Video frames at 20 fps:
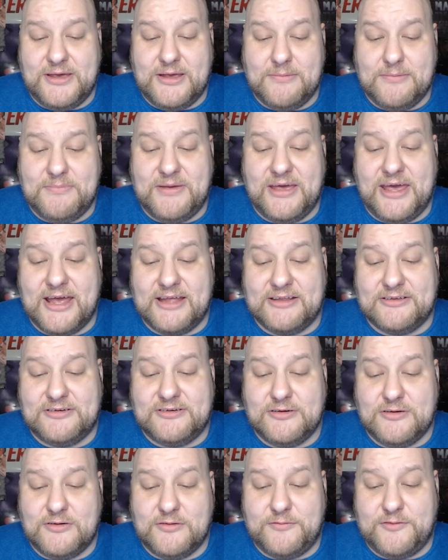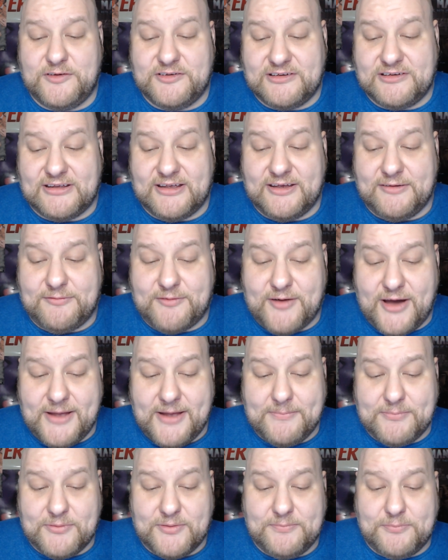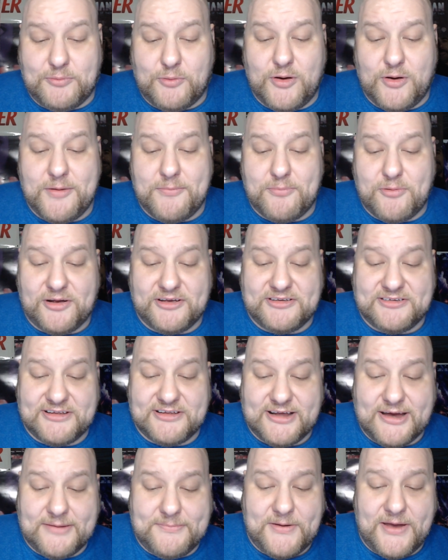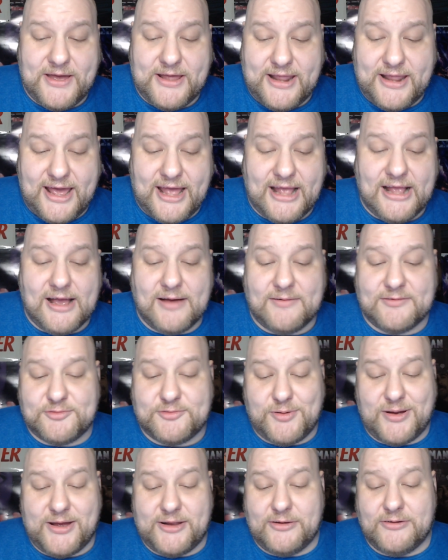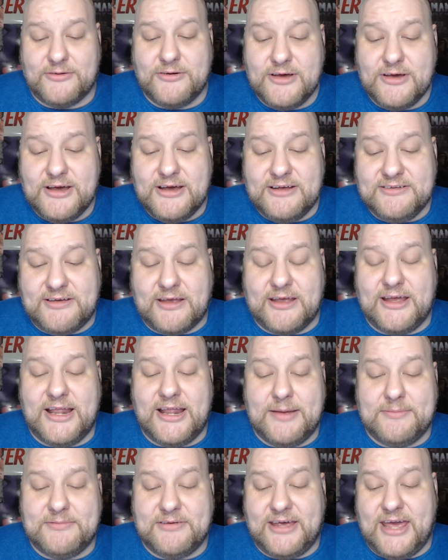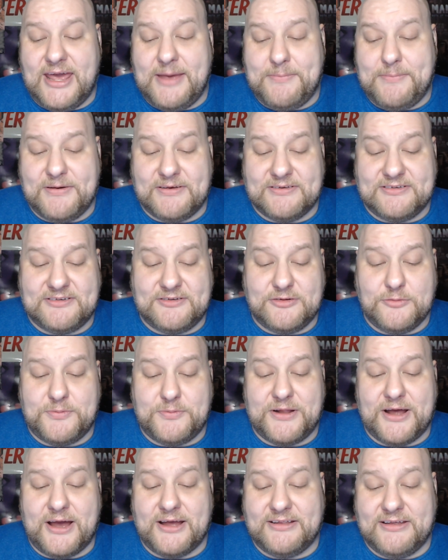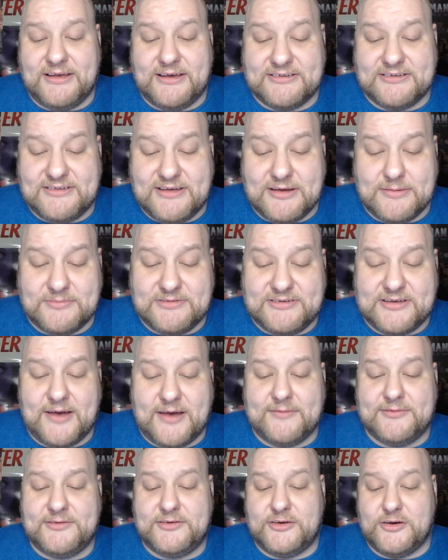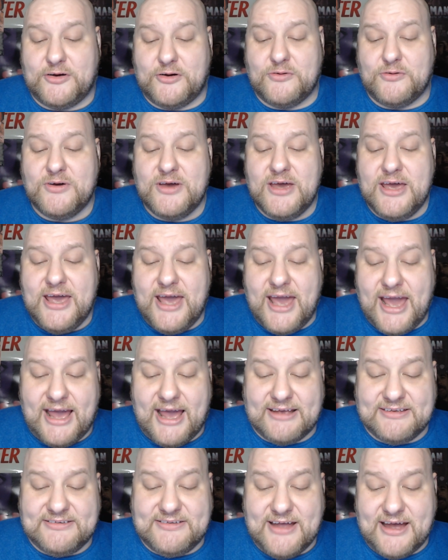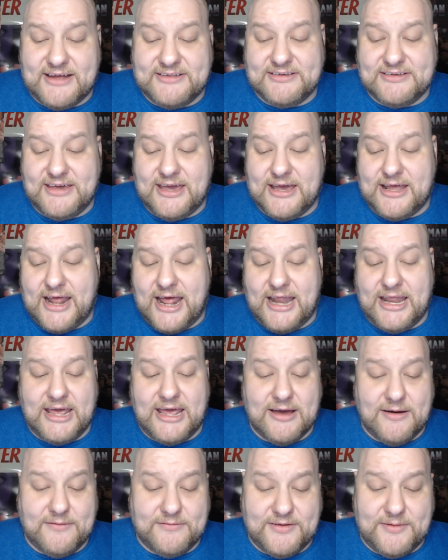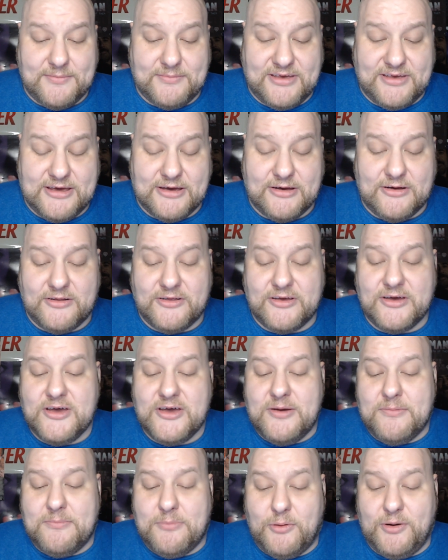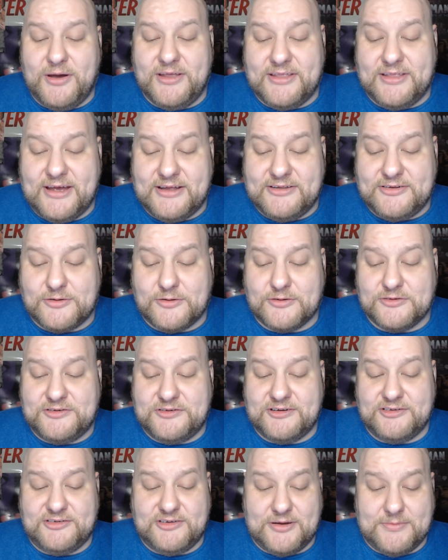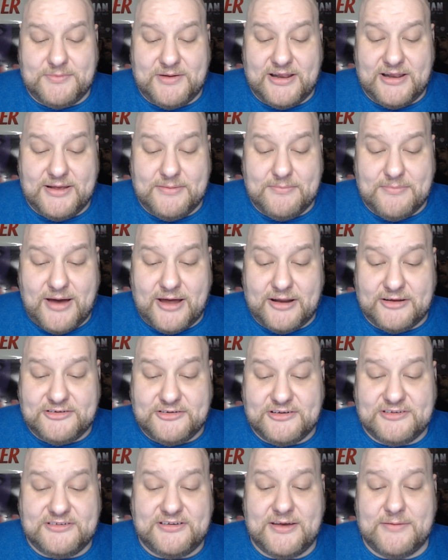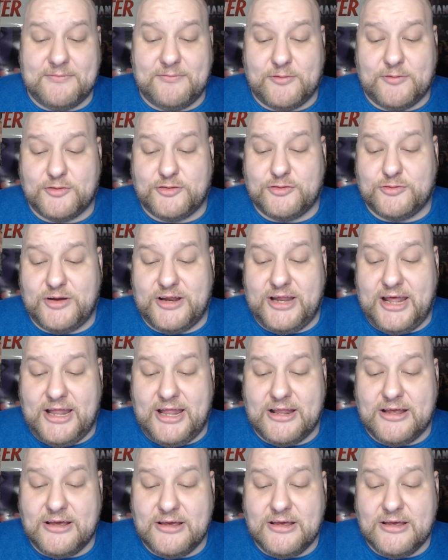begin to physically fight, but Boyd breaks it up and handcuffs Randall, telling him to keep his stupid ideas to himself so as not to get any of them killed. Boyd then turns to Jim and admonishes him for treating